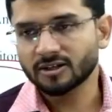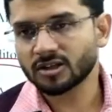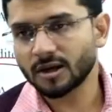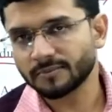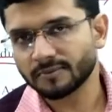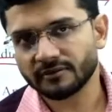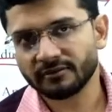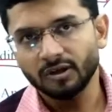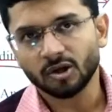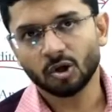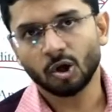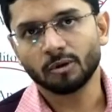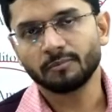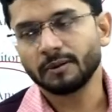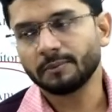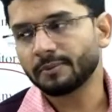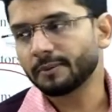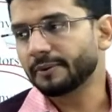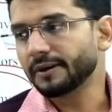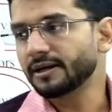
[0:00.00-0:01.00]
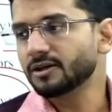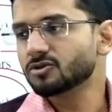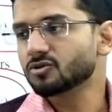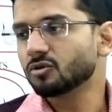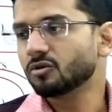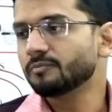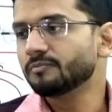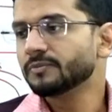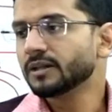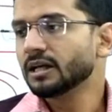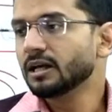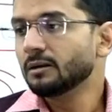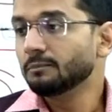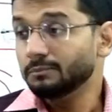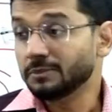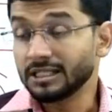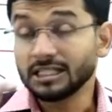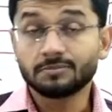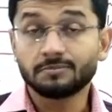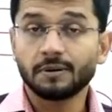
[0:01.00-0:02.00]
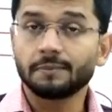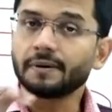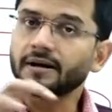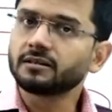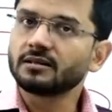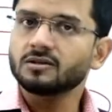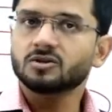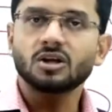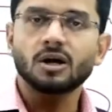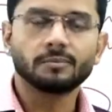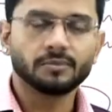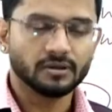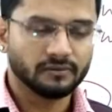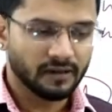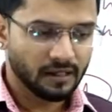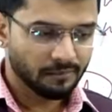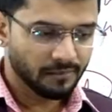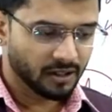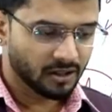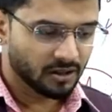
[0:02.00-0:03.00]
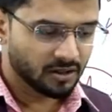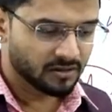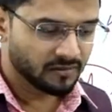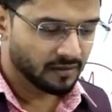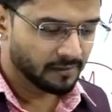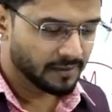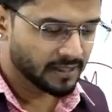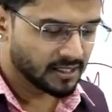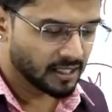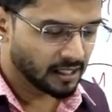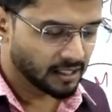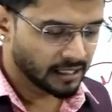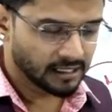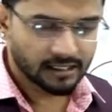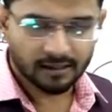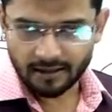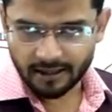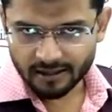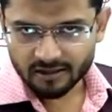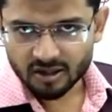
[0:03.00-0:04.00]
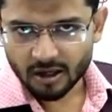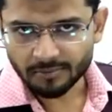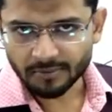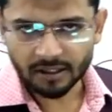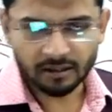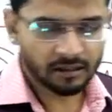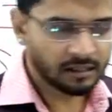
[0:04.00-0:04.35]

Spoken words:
your next chapter will not be prepared. So please prepare this chapter well, because we'll be starting the next